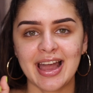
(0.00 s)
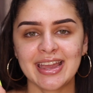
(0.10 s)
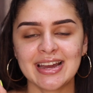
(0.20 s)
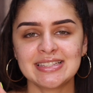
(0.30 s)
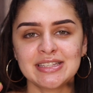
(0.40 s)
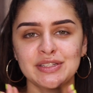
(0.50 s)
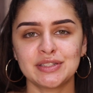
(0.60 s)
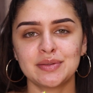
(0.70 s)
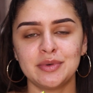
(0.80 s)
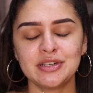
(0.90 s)
Hi guys, it's
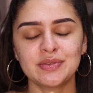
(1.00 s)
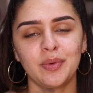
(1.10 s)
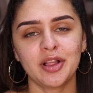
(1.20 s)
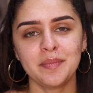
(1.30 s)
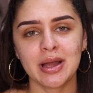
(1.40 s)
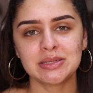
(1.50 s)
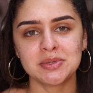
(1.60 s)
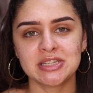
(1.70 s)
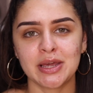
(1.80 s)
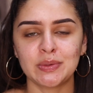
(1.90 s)
Sheila Shimmers. Welcome back to
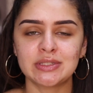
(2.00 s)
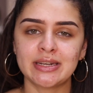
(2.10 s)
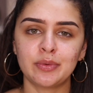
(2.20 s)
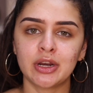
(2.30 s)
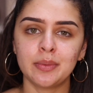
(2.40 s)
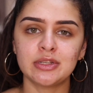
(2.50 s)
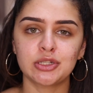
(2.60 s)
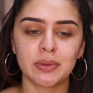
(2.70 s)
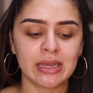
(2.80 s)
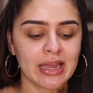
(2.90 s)
my channel. Today we're going to be
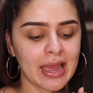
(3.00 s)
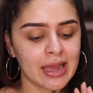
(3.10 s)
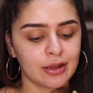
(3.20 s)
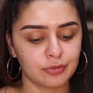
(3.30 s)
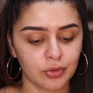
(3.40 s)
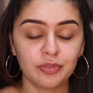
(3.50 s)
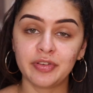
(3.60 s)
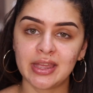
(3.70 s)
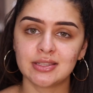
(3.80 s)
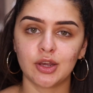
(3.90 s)
doing a full
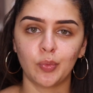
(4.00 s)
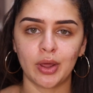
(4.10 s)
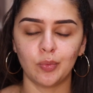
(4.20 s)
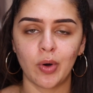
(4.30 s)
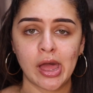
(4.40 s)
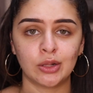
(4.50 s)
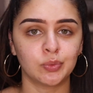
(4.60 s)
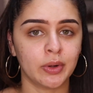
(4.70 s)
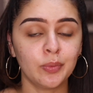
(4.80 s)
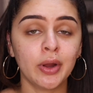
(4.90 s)
face of Wet n
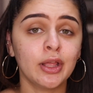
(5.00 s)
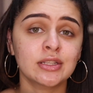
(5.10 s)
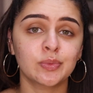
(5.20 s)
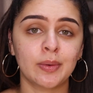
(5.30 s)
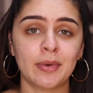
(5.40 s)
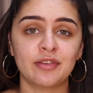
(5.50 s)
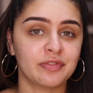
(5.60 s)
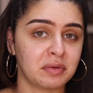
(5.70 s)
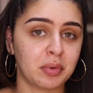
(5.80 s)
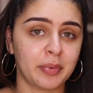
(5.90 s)
Wild. Wet n Wild is one of my
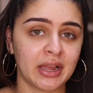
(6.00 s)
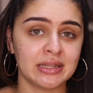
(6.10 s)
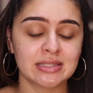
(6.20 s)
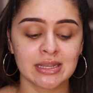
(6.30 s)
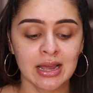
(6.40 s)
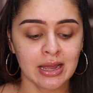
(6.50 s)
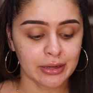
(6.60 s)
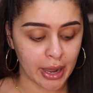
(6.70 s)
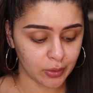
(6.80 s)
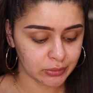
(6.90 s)
favorite brands,
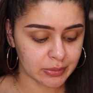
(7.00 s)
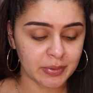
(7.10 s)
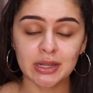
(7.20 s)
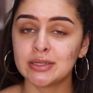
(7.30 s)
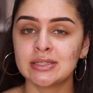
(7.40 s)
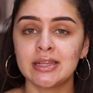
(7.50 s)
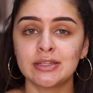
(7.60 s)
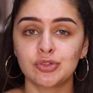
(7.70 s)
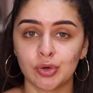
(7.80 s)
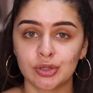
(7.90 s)
not only because it
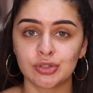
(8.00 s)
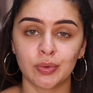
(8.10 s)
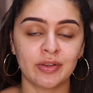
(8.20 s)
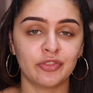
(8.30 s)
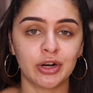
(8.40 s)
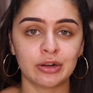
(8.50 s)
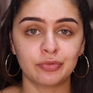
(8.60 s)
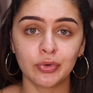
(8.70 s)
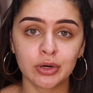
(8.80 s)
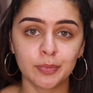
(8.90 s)
is drugstore and very
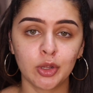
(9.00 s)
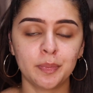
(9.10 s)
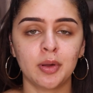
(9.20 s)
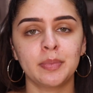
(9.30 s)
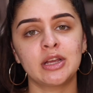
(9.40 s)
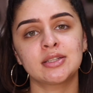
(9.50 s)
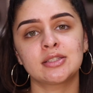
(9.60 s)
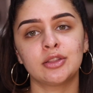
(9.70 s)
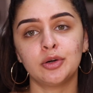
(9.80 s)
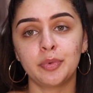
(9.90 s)
affordable, but
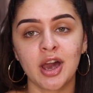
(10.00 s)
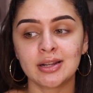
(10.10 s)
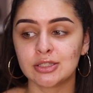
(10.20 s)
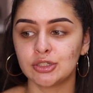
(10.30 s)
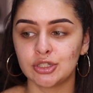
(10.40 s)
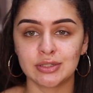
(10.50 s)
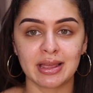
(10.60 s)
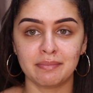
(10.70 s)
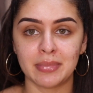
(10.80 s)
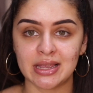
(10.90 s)
because their products are
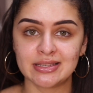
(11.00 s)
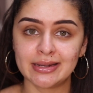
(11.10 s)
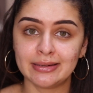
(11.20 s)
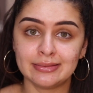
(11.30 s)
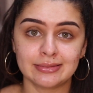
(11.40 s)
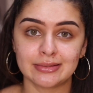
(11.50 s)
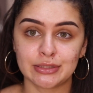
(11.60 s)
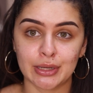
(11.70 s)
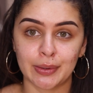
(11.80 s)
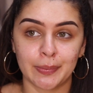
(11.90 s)
just amazing.
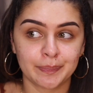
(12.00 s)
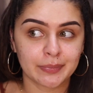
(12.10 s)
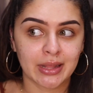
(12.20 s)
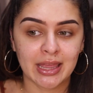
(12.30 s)
So